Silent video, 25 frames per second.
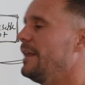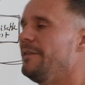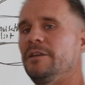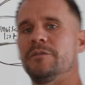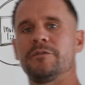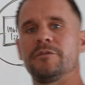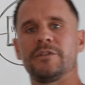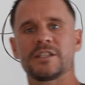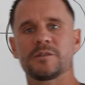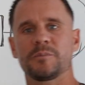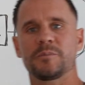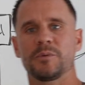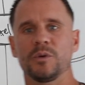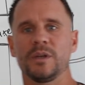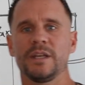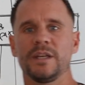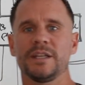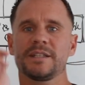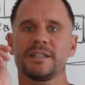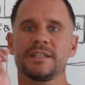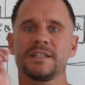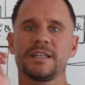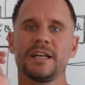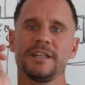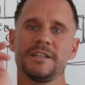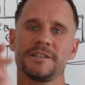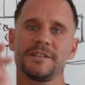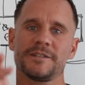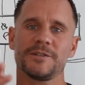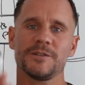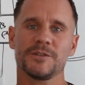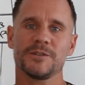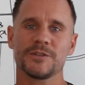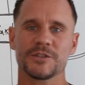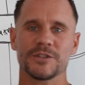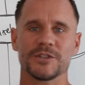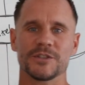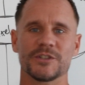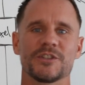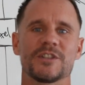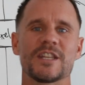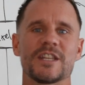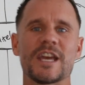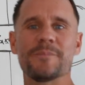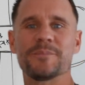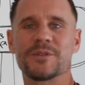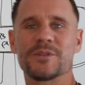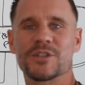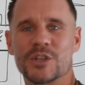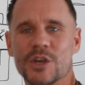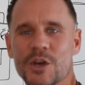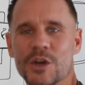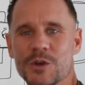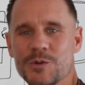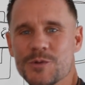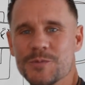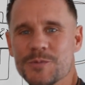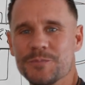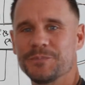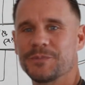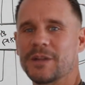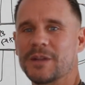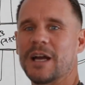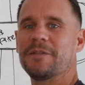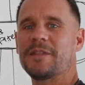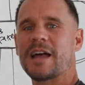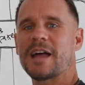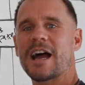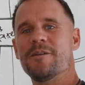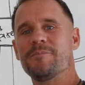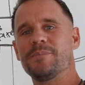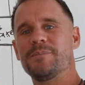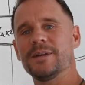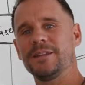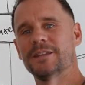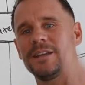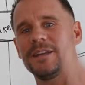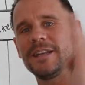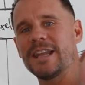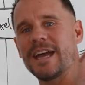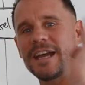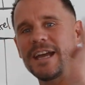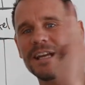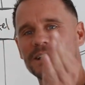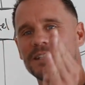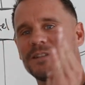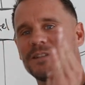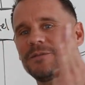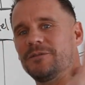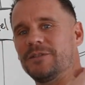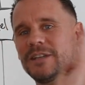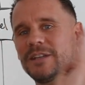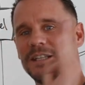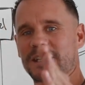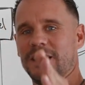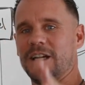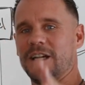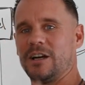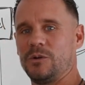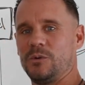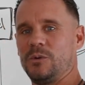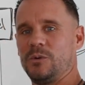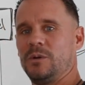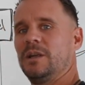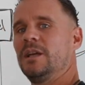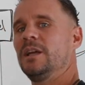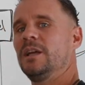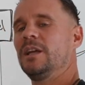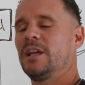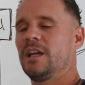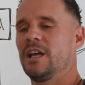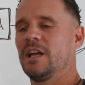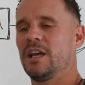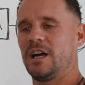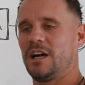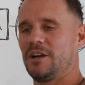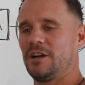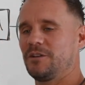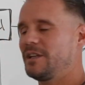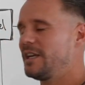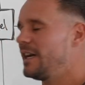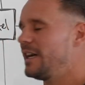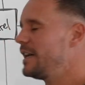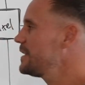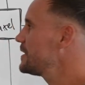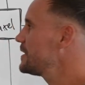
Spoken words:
the invisible list takes us to step 2, and that would be the next video. Okay,